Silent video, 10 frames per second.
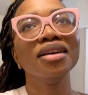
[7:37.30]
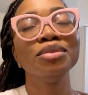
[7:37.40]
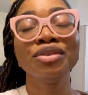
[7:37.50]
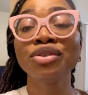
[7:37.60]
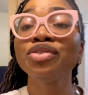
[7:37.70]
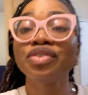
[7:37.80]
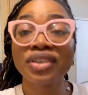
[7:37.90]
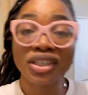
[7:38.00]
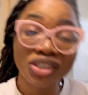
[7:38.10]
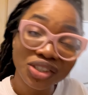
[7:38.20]
Even
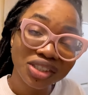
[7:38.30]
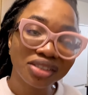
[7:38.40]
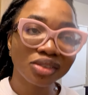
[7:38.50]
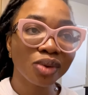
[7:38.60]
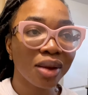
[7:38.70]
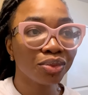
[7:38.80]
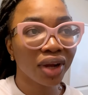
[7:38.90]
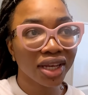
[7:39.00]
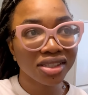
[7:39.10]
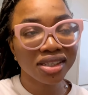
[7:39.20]
fish, it's quite
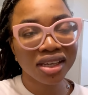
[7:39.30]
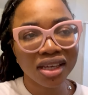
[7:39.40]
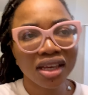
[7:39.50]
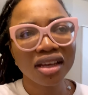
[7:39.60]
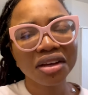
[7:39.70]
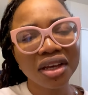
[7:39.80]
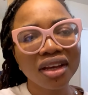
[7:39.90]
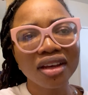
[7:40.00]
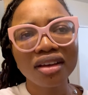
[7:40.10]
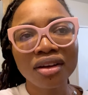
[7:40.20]
pricey.
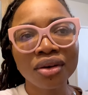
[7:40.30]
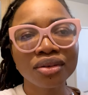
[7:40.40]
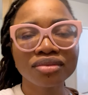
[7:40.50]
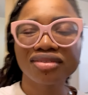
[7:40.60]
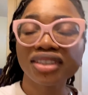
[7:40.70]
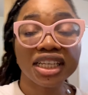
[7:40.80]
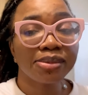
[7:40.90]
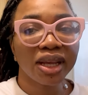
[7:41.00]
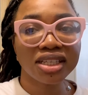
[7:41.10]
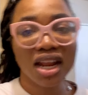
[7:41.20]
You know, it's
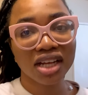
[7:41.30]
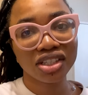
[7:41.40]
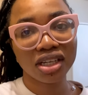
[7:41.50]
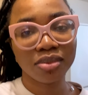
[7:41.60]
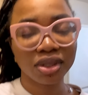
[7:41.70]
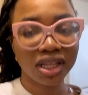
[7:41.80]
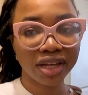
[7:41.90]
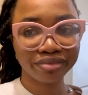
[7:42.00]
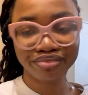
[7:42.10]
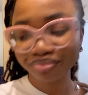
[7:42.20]
expected actually, but then